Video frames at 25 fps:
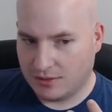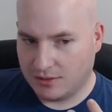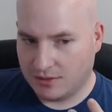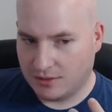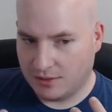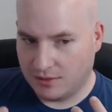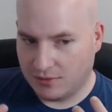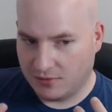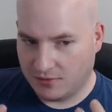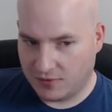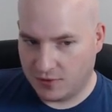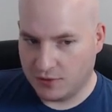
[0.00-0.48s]

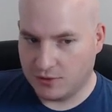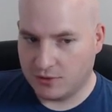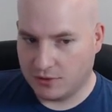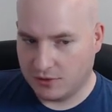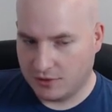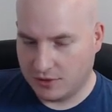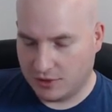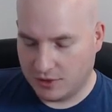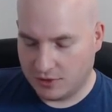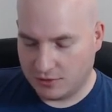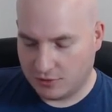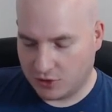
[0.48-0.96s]
the
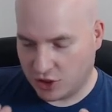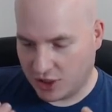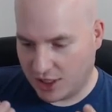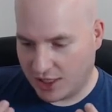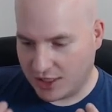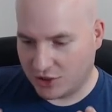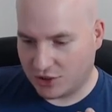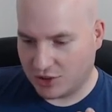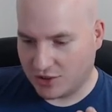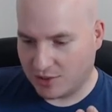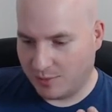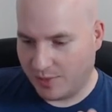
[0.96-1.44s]
you
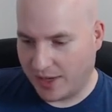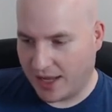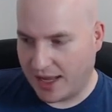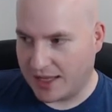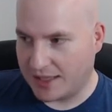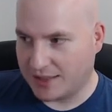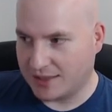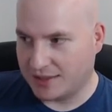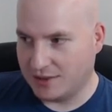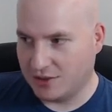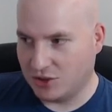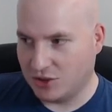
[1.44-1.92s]
change the
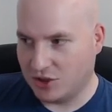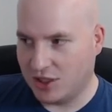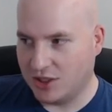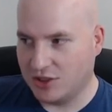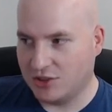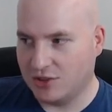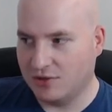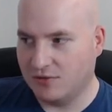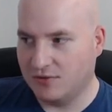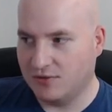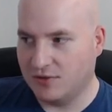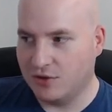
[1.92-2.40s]
past and
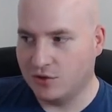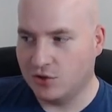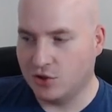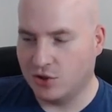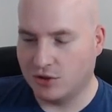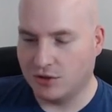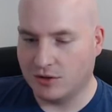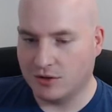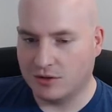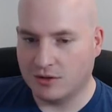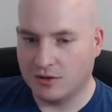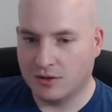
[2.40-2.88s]
change the
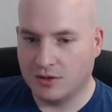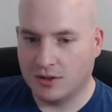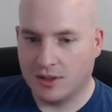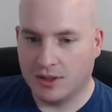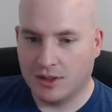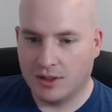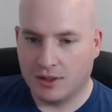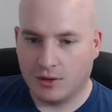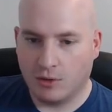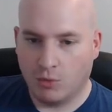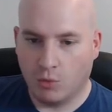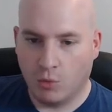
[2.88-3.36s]
future,
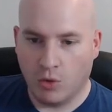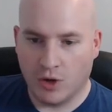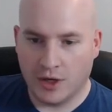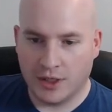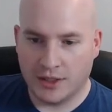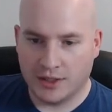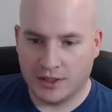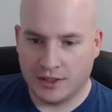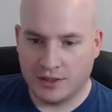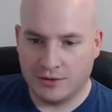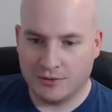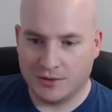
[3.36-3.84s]

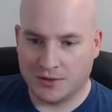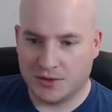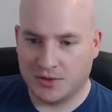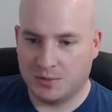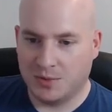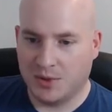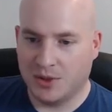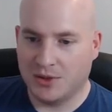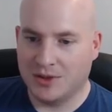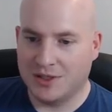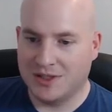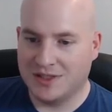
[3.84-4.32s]
what you
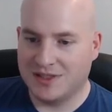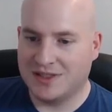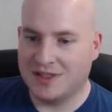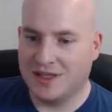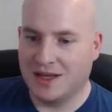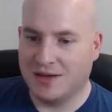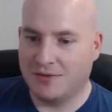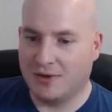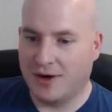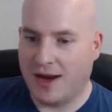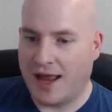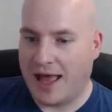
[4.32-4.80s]
experience
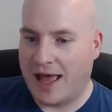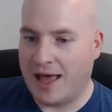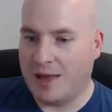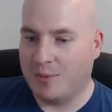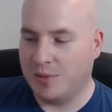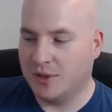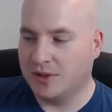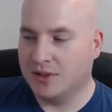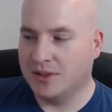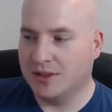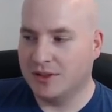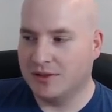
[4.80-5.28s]
never
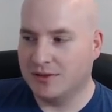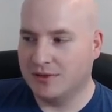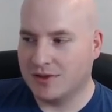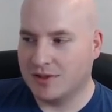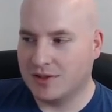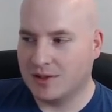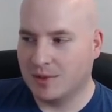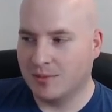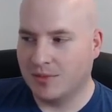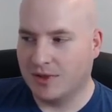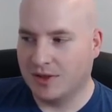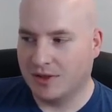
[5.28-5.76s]
happened, and there's
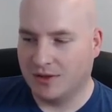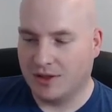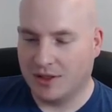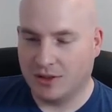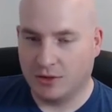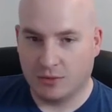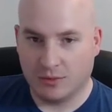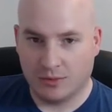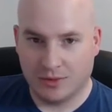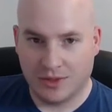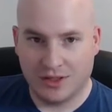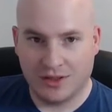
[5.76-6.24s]
something like
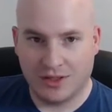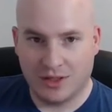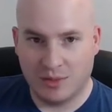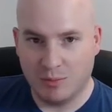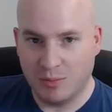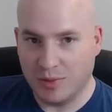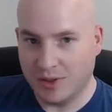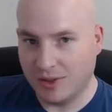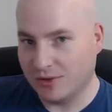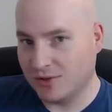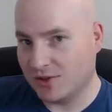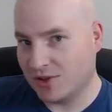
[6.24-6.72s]
really
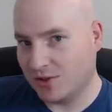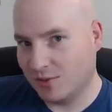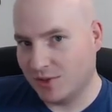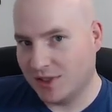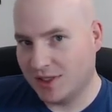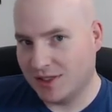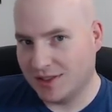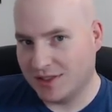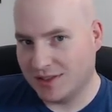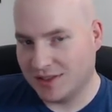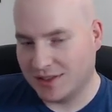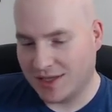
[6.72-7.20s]

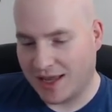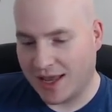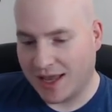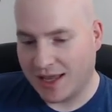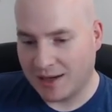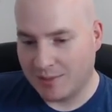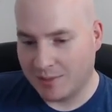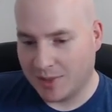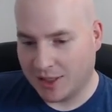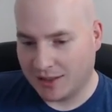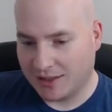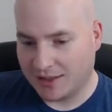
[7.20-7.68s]
bittersweet and sad
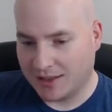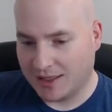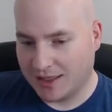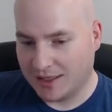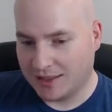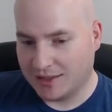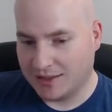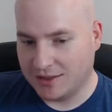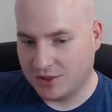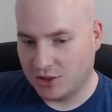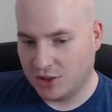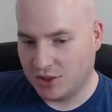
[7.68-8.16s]
about
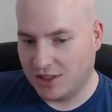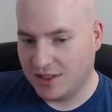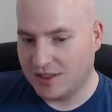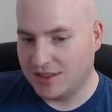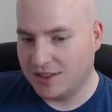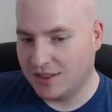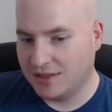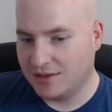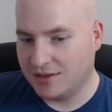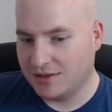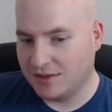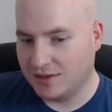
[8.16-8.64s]
that. And she
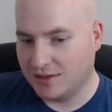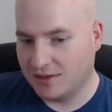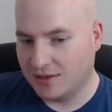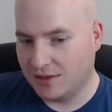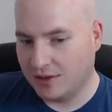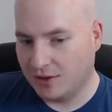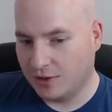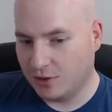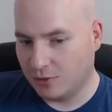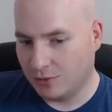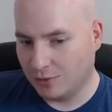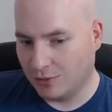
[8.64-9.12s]
didn't
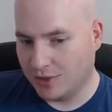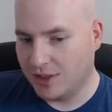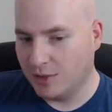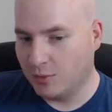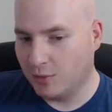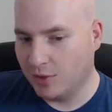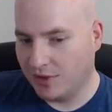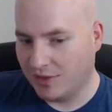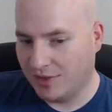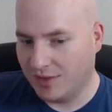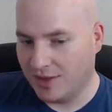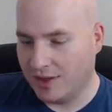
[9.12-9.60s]
agree
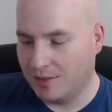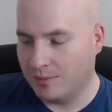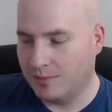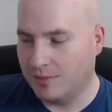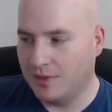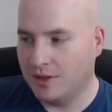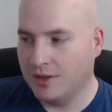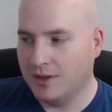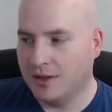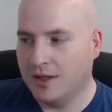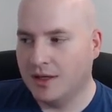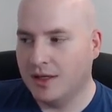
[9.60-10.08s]
with
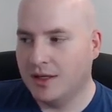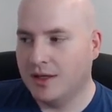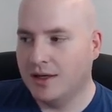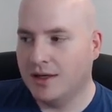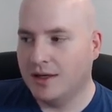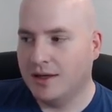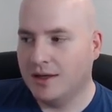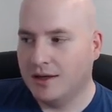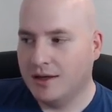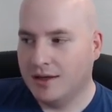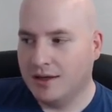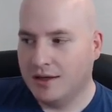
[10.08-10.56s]
them
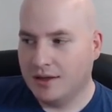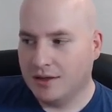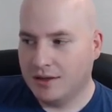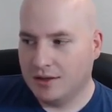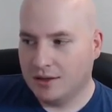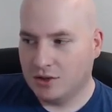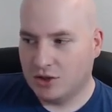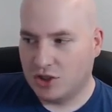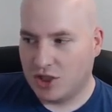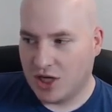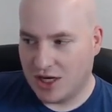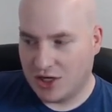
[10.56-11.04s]

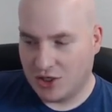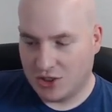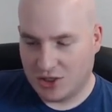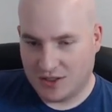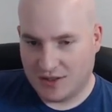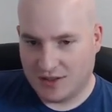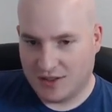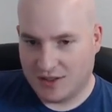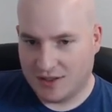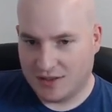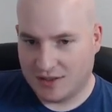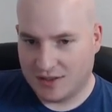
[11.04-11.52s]

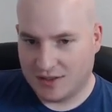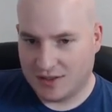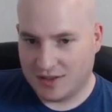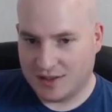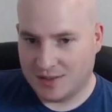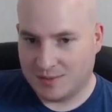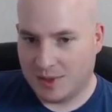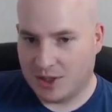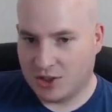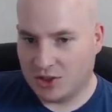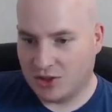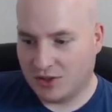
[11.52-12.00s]
changing things,
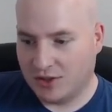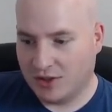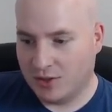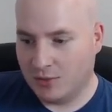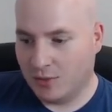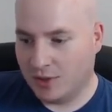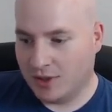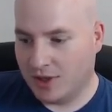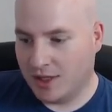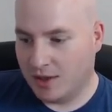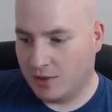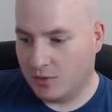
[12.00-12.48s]
especially
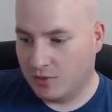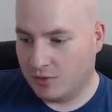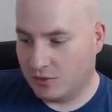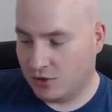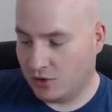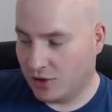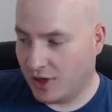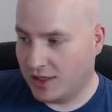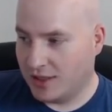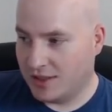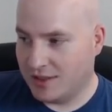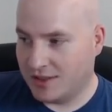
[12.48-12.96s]
when they
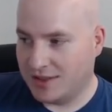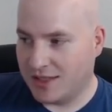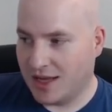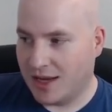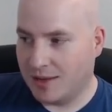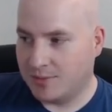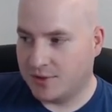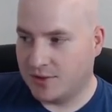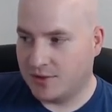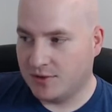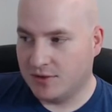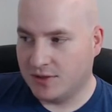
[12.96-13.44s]
tried to
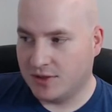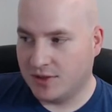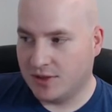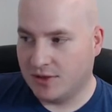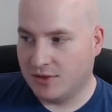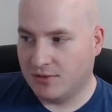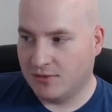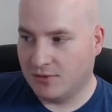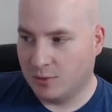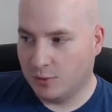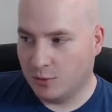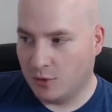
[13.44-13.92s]
stop
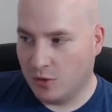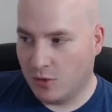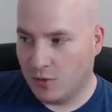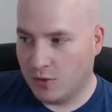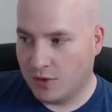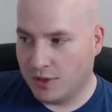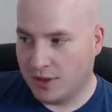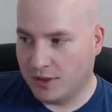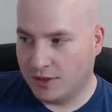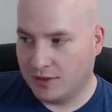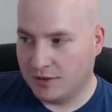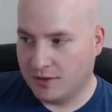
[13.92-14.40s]
Suzuha from
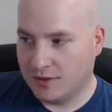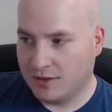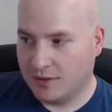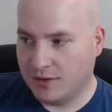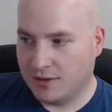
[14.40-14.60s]
going